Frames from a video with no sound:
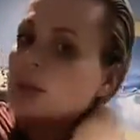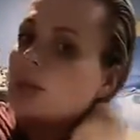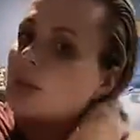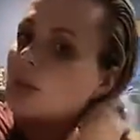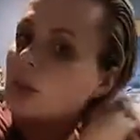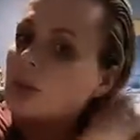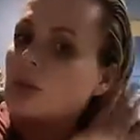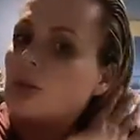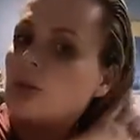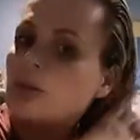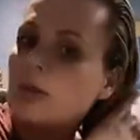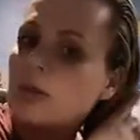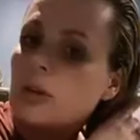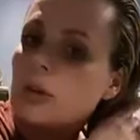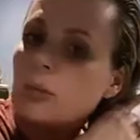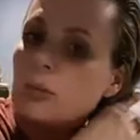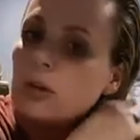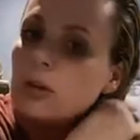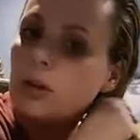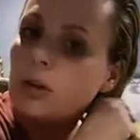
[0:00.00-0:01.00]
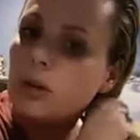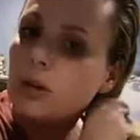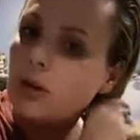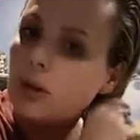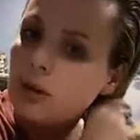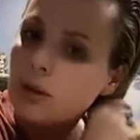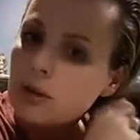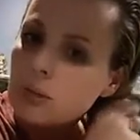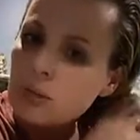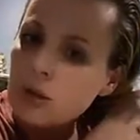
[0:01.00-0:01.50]
one you're just gonna put, what's
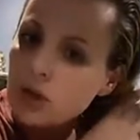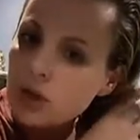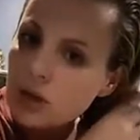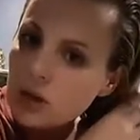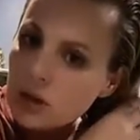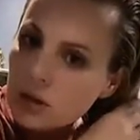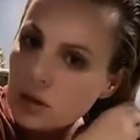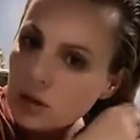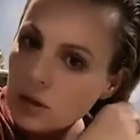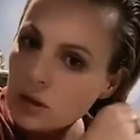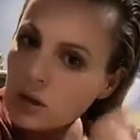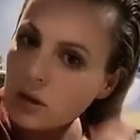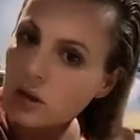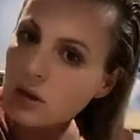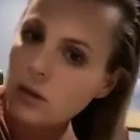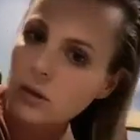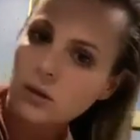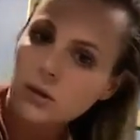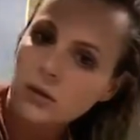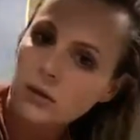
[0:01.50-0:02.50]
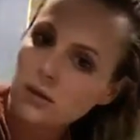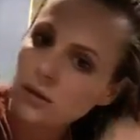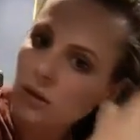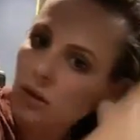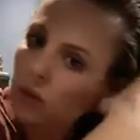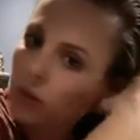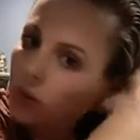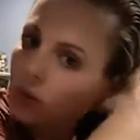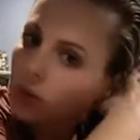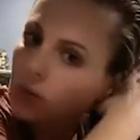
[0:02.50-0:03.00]
up, Jen? This all the
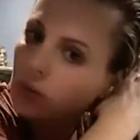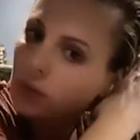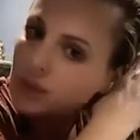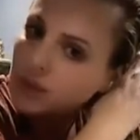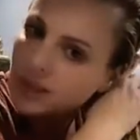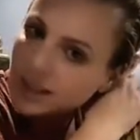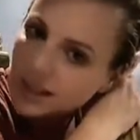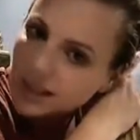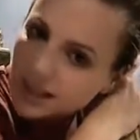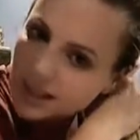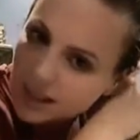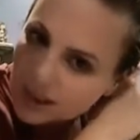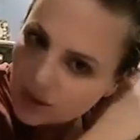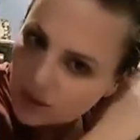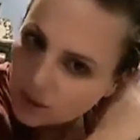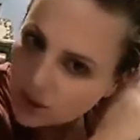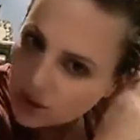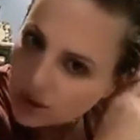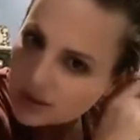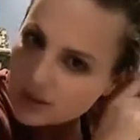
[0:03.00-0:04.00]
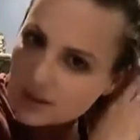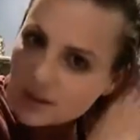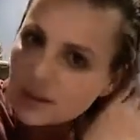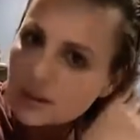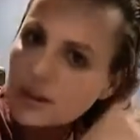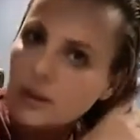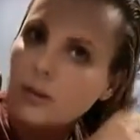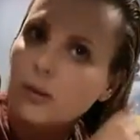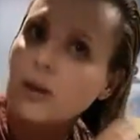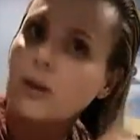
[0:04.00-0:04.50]
way through. Danny, what's
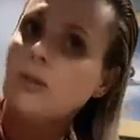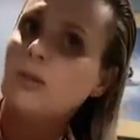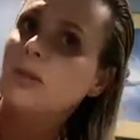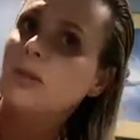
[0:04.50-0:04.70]
up? I haven't